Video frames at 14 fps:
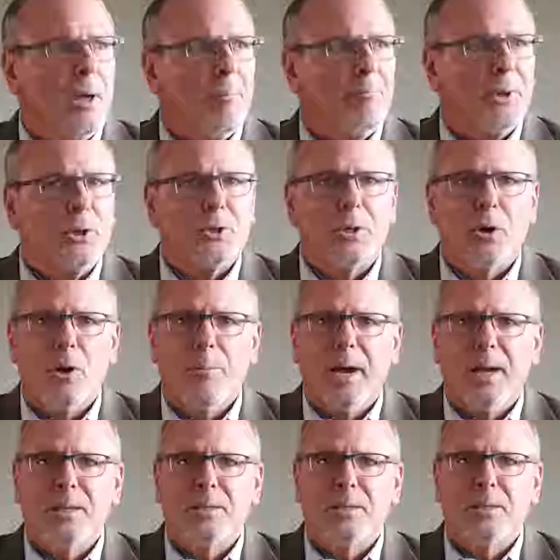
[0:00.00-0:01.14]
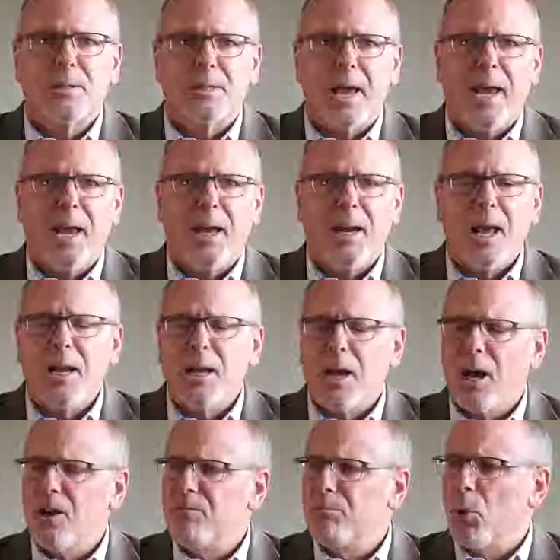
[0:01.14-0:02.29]
military bases, and any
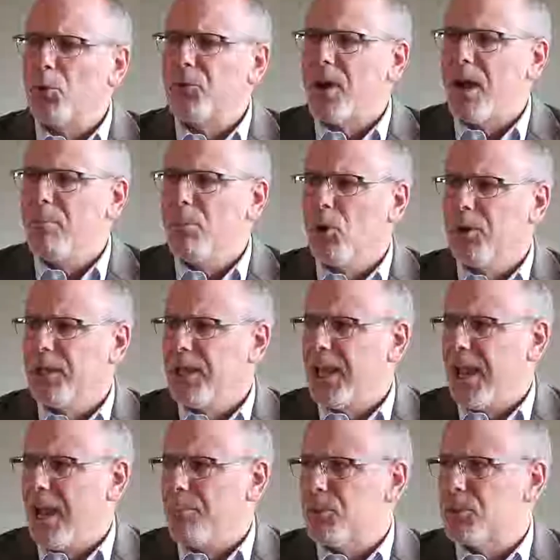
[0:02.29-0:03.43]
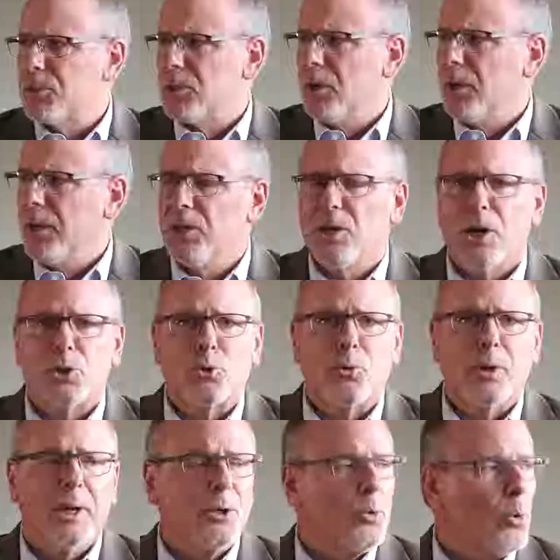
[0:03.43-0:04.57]
kind of multi-building campus, industrial
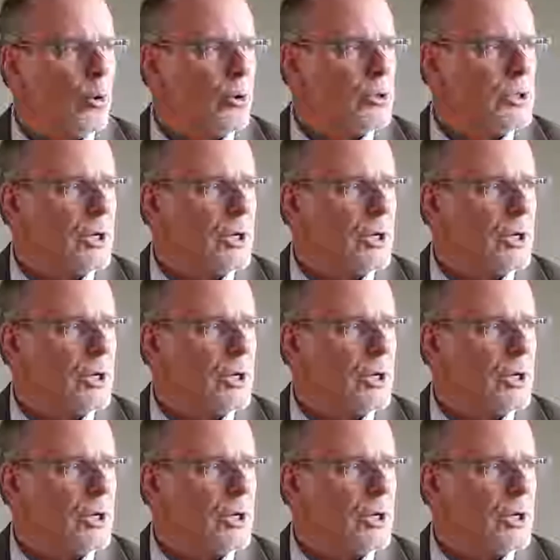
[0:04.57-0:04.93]
headquarters,